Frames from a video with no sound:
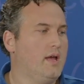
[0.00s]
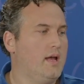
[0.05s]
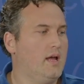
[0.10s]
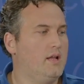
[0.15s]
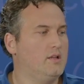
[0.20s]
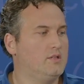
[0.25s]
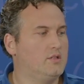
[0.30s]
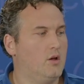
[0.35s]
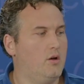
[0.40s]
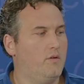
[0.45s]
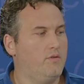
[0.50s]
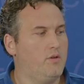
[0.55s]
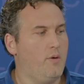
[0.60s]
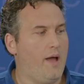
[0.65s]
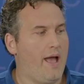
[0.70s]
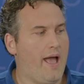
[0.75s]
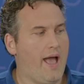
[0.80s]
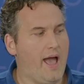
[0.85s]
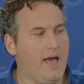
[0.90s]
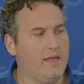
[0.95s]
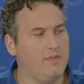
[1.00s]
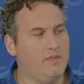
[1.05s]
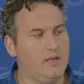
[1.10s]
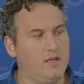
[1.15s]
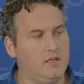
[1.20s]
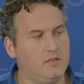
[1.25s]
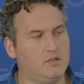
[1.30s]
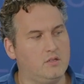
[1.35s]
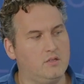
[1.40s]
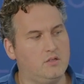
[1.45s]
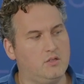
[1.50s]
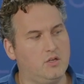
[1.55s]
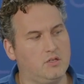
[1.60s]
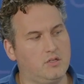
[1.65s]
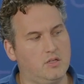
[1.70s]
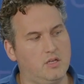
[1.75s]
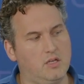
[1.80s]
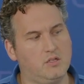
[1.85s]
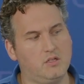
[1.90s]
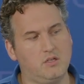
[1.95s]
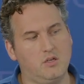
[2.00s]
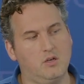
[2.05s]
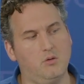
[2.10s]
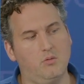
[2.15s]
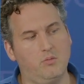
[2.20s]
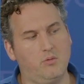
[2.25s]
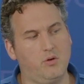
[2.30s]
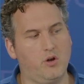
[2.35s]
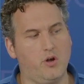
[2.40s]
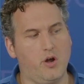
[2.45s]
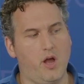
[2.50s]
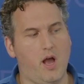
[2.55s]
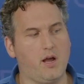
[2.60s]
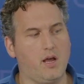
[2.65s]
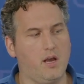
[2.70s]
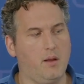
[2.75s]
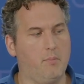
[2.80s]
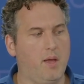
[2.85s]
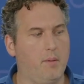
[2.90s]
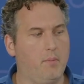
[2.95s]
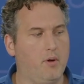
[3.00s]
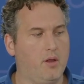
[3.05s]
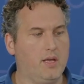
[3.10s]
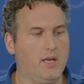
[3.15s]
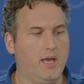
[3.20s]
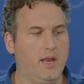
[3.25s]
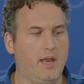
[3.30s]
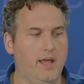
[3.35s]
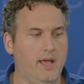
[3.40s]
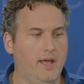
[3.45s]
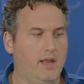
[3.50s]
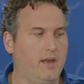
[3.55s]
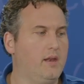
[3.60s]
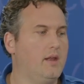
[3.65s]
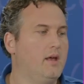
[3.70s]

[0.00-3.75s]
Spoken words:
And so if you had just these two, you're not going to be able to get in.